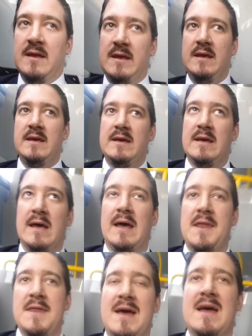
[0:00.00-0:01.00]

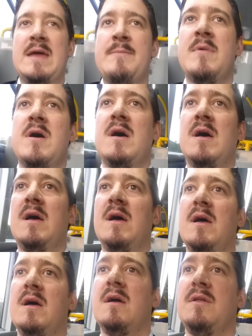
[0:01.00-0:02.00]
And I'm
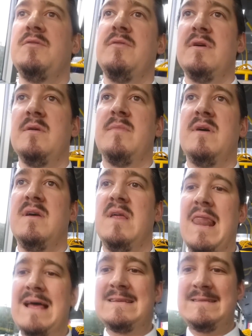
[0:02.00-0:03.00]
doing my
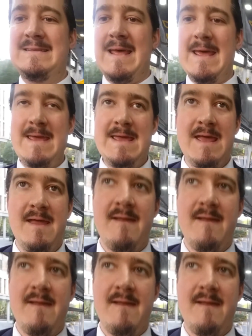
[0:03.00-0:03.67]
last day